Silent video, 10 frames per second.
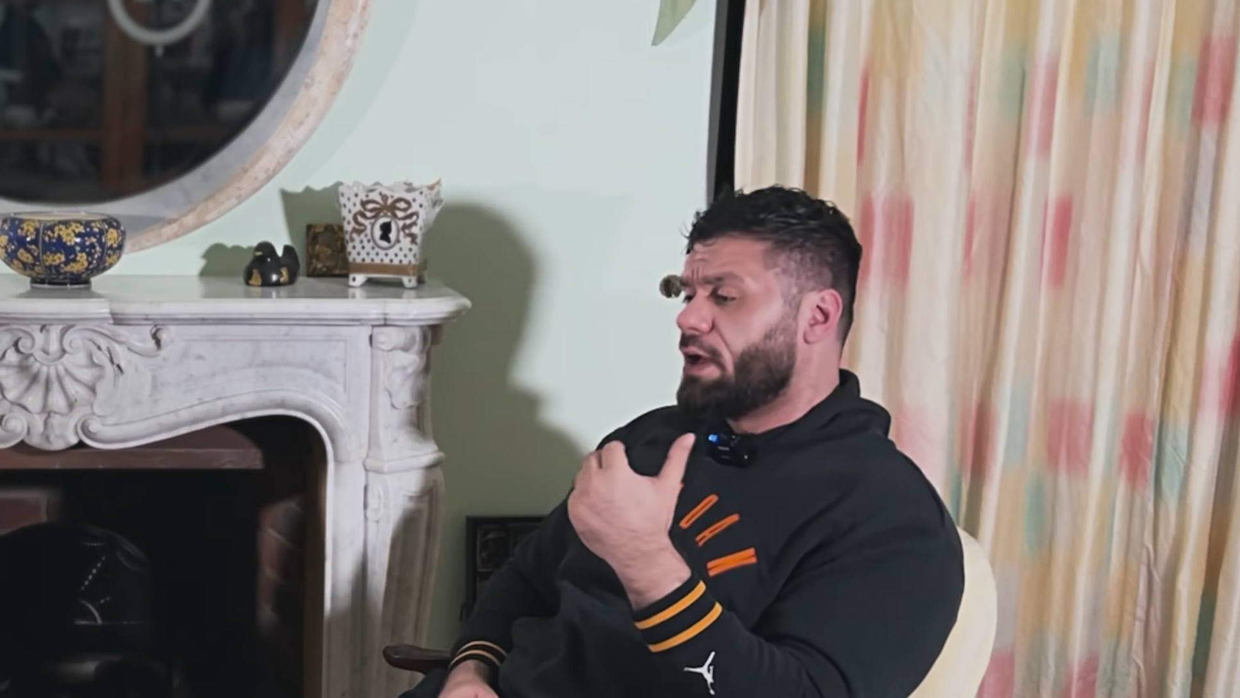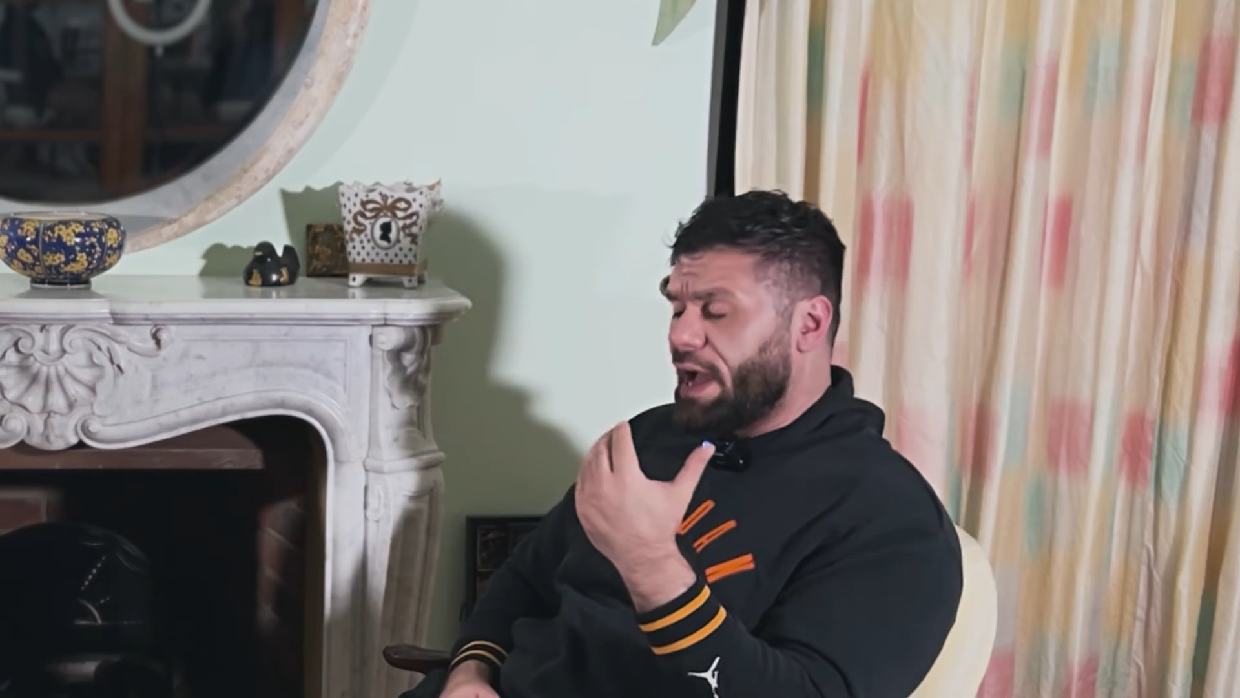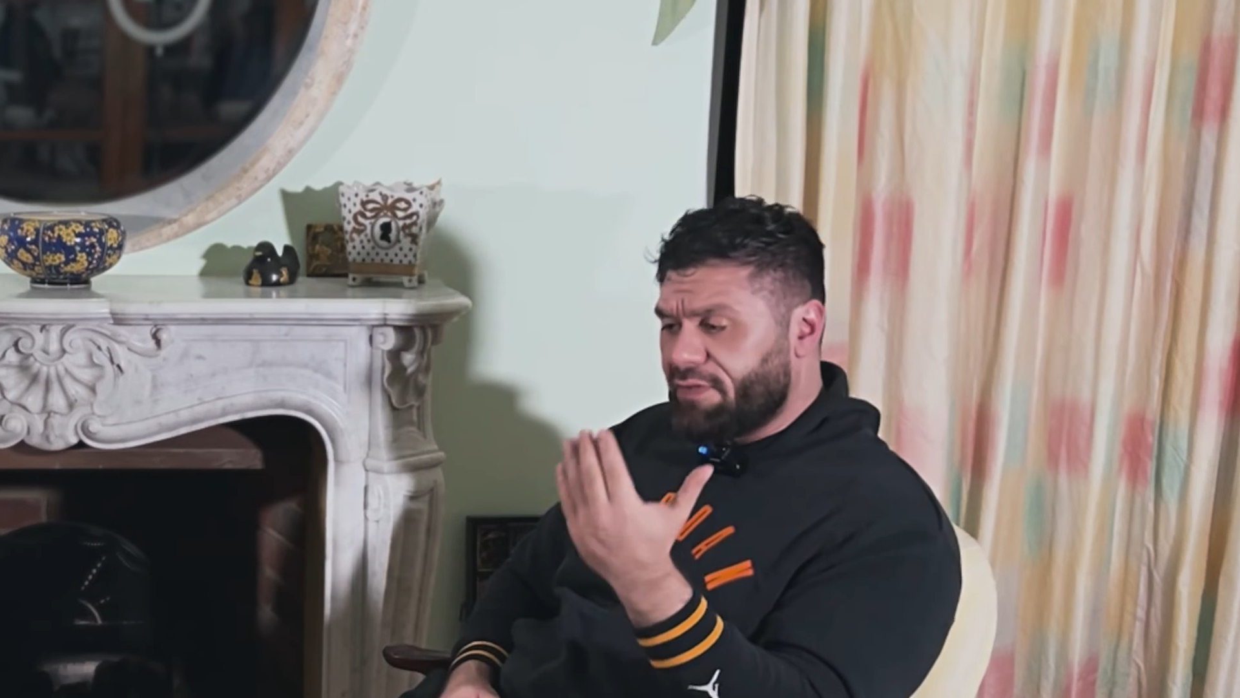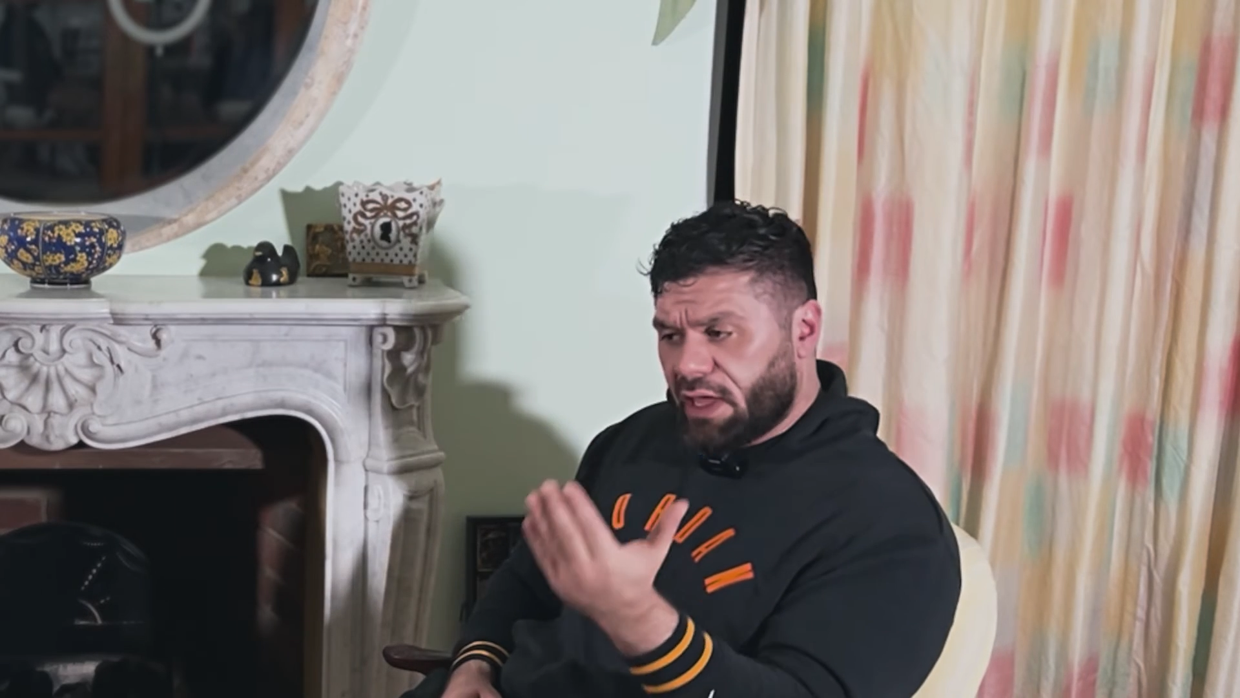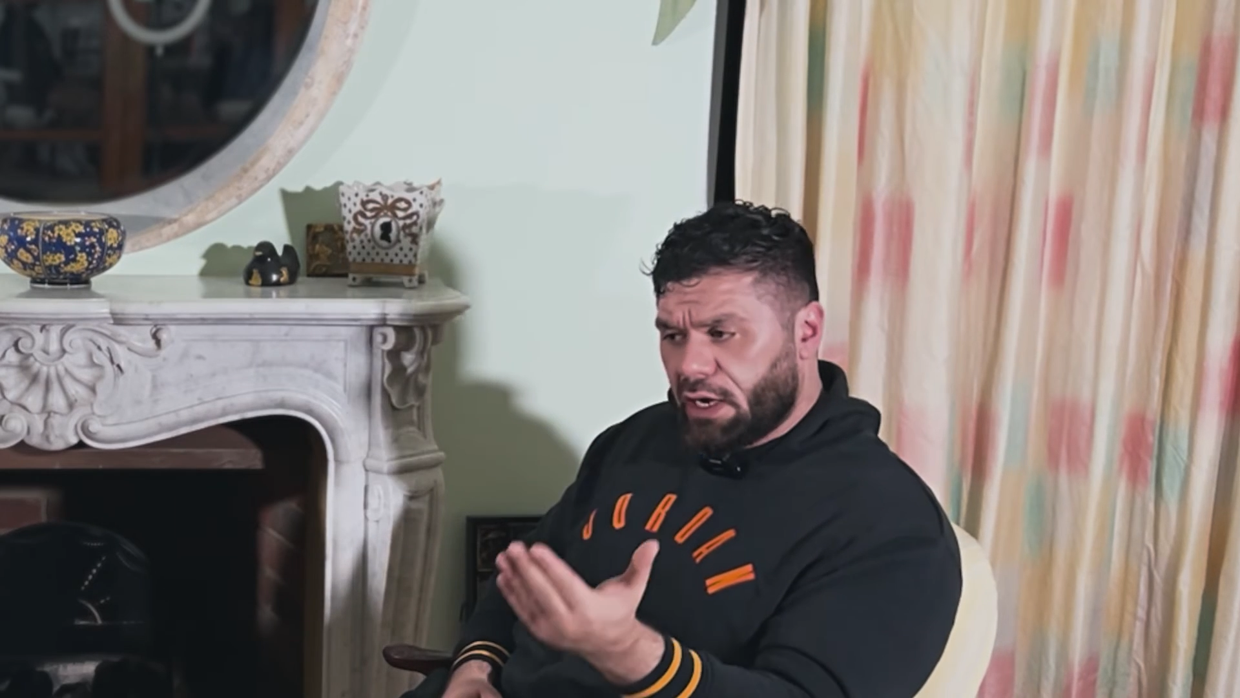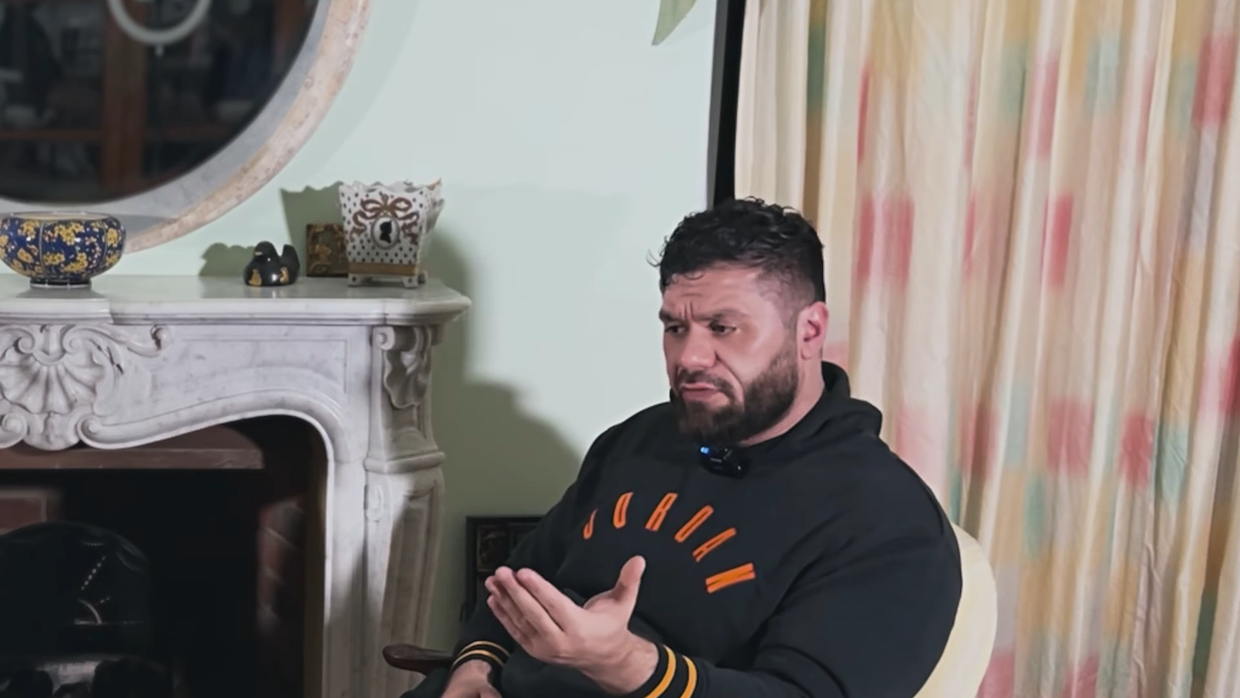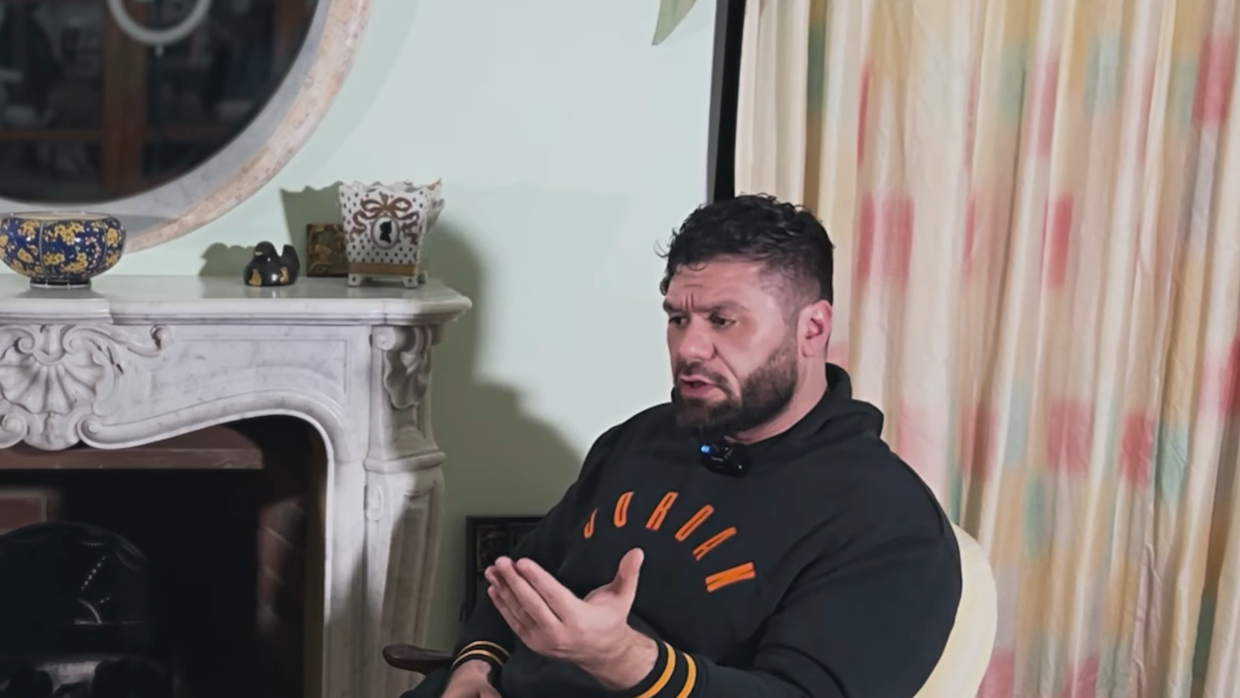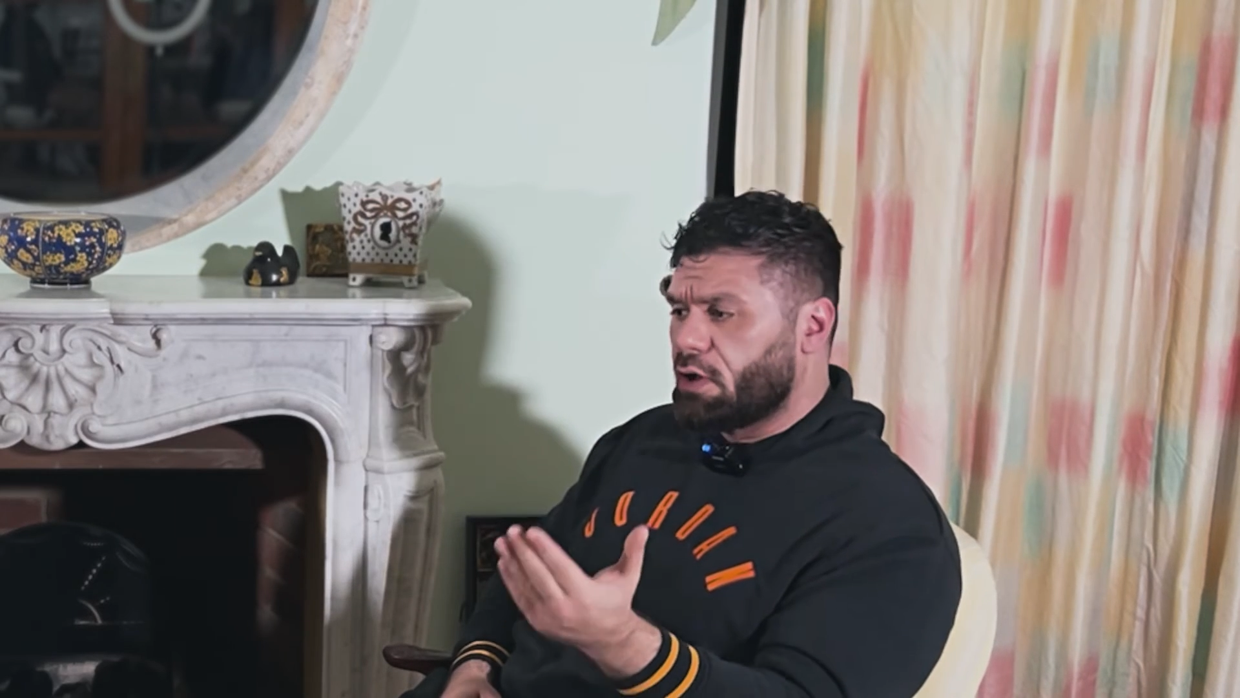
at the end of a